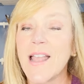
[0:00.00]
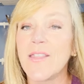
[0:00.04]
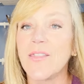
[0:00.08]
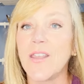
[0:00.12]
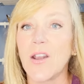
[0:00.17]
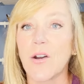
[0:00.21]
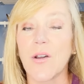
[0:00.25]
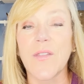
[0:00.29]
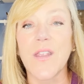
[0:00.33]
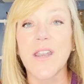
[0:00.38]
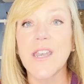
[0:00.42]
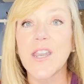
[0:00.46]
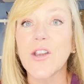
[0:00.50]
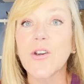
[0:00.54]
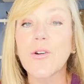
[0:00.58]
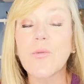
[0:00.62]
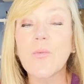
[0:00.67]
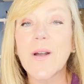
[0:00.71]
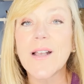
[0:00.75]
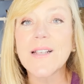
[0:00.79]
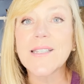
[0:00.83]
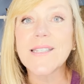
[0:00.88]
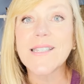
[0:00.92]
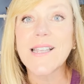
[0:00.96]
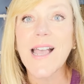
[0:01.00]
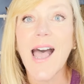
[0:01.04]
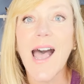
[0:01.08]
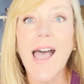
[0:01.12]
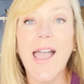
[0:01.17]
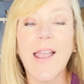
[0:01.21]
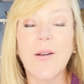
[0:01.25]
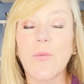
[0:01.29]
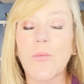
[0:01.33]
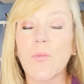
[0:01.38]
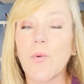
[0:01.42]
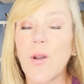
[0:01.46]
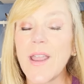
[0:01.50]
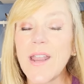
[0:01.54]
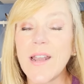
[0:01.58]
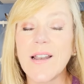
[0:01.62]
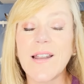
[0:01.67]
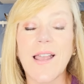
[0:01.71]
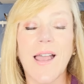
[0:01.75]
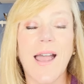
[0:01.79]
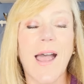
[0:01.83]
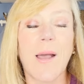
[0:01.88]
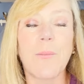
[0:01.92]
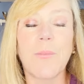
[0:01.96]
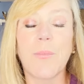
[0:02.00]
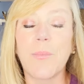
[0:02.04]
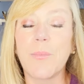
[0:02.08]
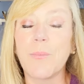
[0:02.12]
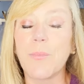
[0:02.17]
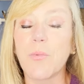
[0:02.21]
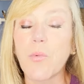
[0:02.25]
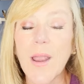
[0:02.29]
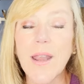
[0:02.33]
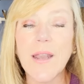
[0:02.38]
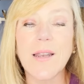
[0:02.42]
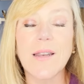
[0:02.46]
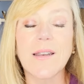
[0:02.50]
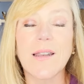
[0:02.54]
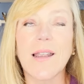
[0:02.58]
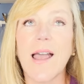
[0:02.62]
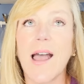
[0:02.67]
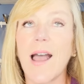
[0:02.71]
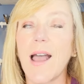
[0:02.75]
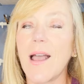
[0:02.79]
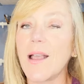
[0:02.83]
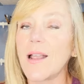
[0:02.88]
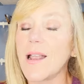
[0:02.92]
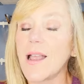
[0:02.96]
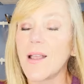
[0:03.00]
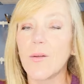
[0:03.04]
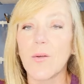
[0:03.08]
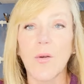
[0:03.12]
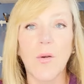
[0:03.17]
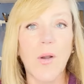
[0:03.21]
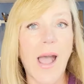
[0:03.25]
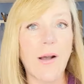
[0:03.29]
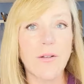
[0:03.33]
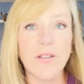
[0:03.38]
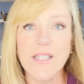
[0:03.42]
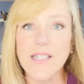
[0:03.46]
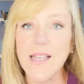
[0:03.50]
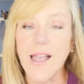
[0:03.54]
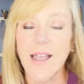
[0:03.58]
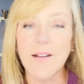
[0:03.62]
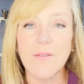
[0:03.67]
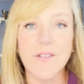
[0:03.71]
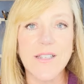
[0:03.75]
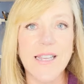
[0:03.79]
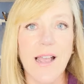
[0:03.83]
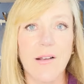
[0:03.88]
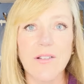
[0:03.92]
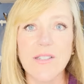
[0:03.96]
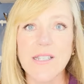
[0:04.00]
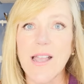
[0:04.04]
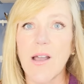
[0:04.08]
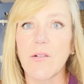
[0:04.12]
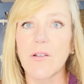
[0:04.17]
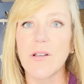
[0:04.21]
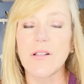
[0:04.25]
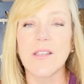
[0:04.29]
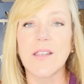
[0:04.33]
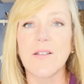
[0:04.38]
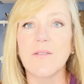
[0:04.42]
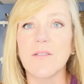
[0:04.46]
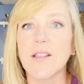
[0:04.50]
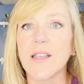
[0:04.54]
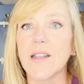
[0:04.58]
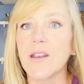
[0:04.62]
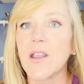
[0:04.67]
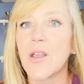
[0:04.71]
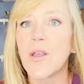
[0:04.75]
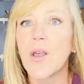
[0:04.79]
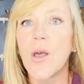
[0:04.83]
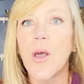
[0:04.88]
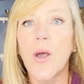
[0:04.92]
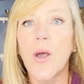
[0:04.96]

They're on the near west side, right, right outside of downtown Cleveland.